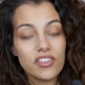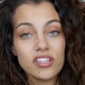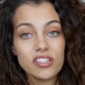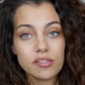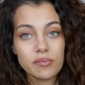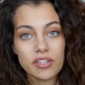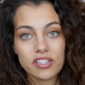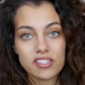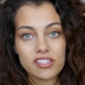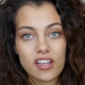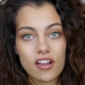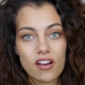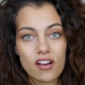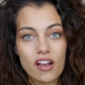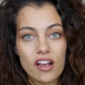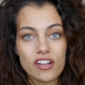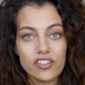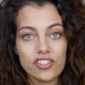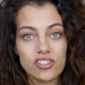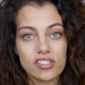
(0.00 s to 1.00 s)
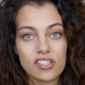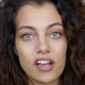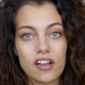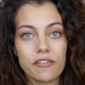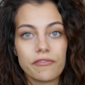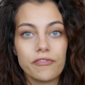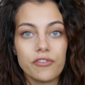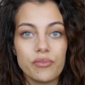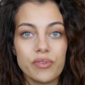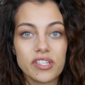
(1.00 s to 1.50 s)
This mascara I just
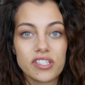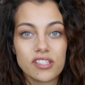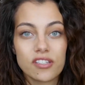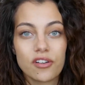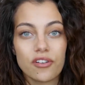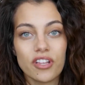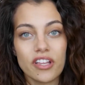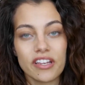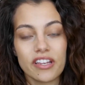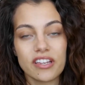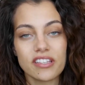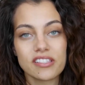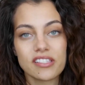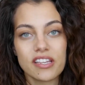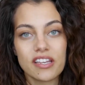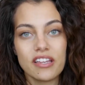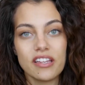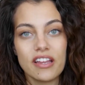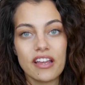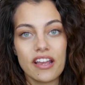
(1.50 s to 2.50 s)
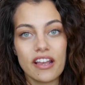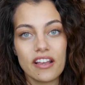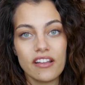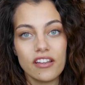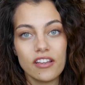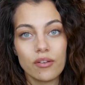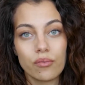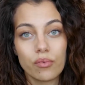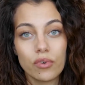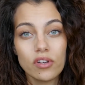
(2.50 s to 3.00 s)
got a few weeks ago, like I said,
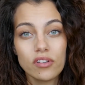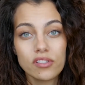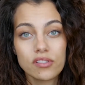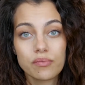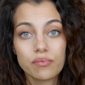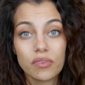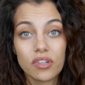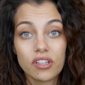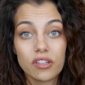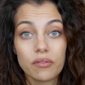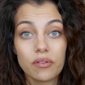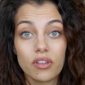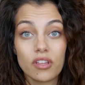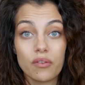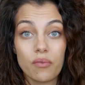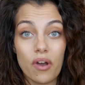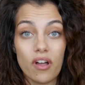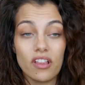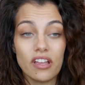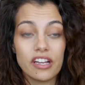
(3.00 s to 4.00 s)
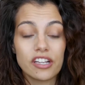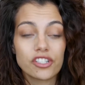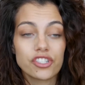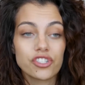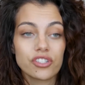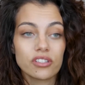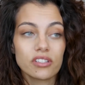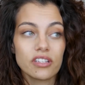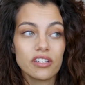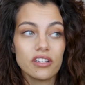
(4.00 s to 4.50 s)
and it works really, really well
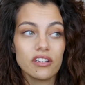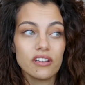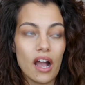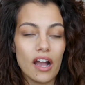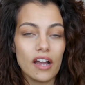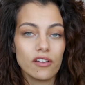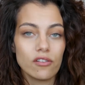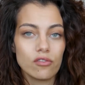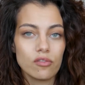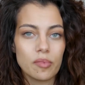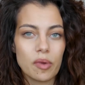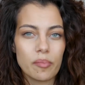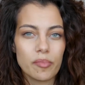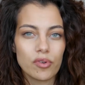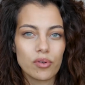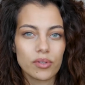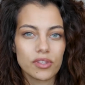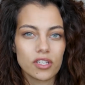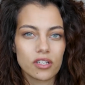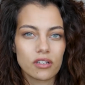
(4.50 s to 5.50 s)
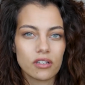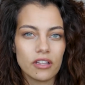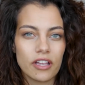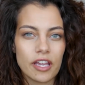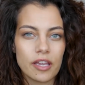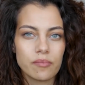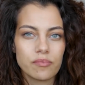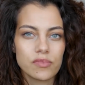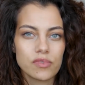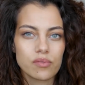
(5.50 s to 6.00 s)
actually. I don't remember what the
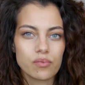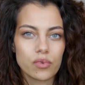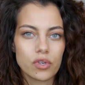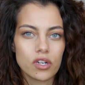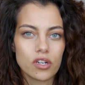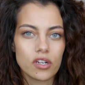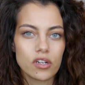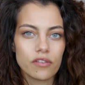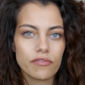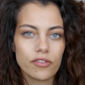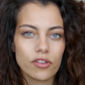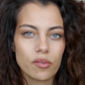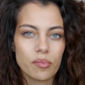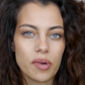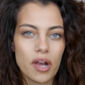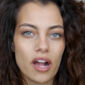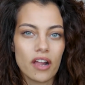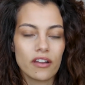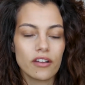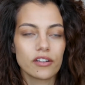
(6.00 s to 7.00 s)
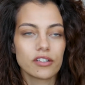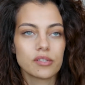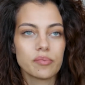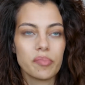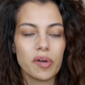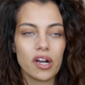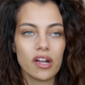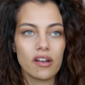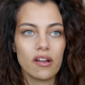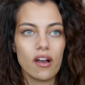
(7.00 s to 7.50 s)
claims were for the product,
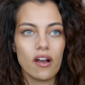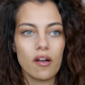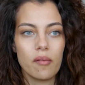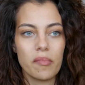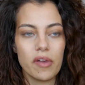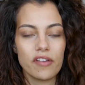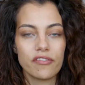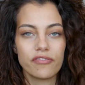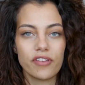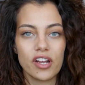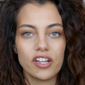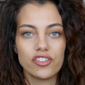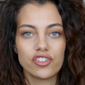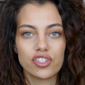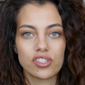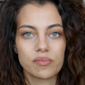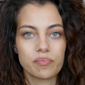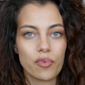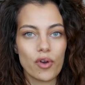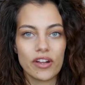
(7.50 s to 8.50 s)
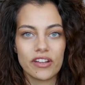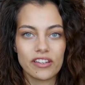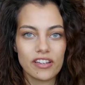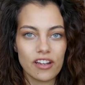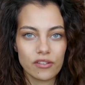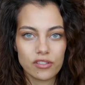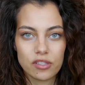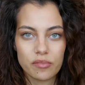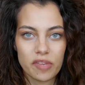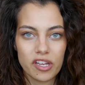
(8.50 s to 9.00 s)
but um, my friend just pointed
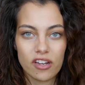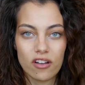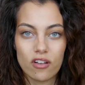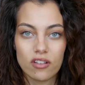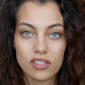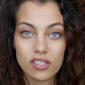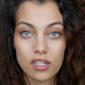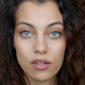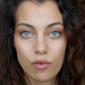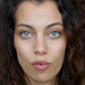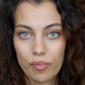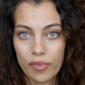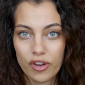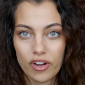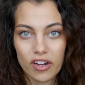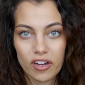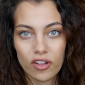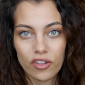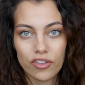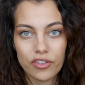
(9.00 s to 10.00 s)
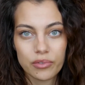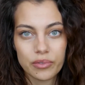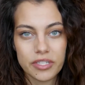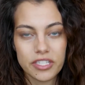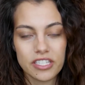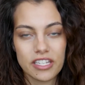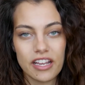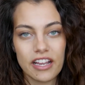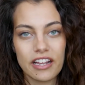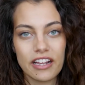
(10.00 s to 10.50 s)
out to me at Ulta when we were at Ulta
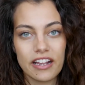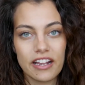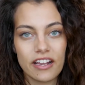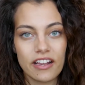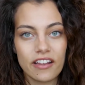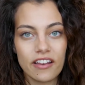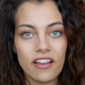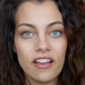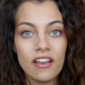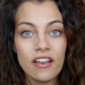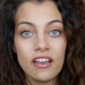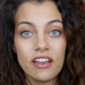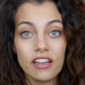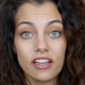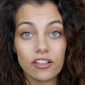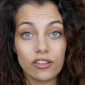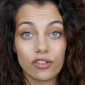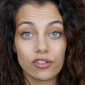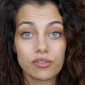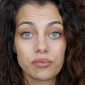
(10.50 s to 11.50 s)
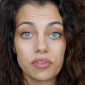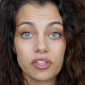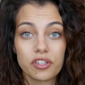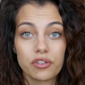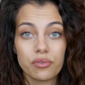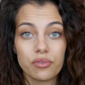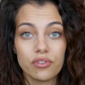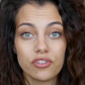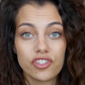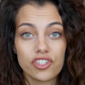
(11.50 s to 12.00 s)
one day and it looked really
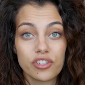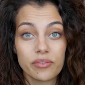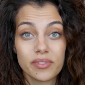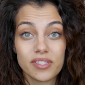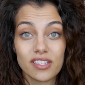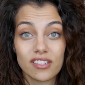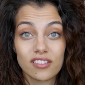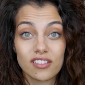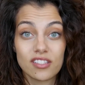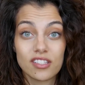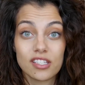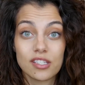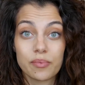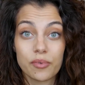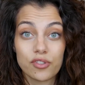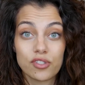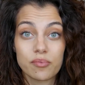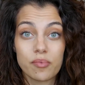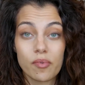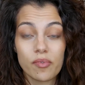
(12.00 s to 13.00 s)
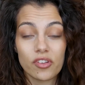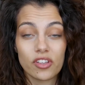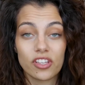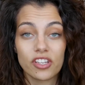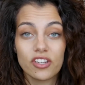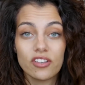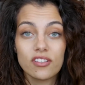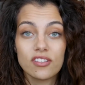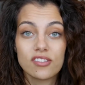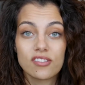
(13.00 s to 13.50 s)
cool, and she was like, "This is supposed to be really
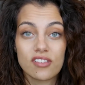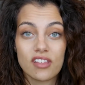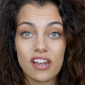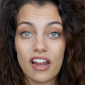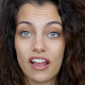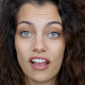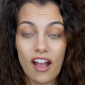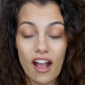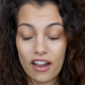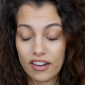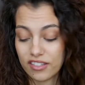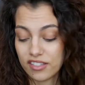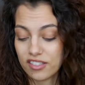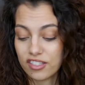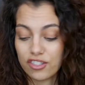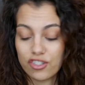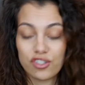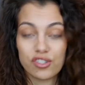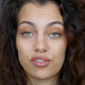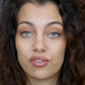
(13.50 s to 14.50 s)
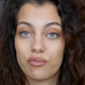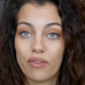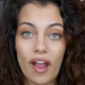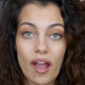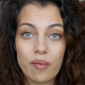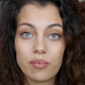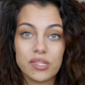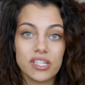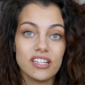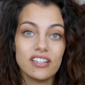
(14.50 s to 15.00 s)
good." So then I honestly just
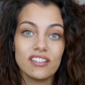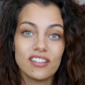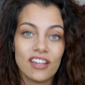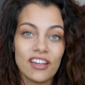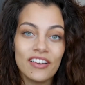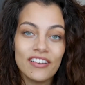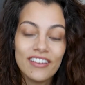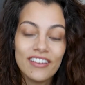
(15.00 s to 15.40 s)
grabbed it.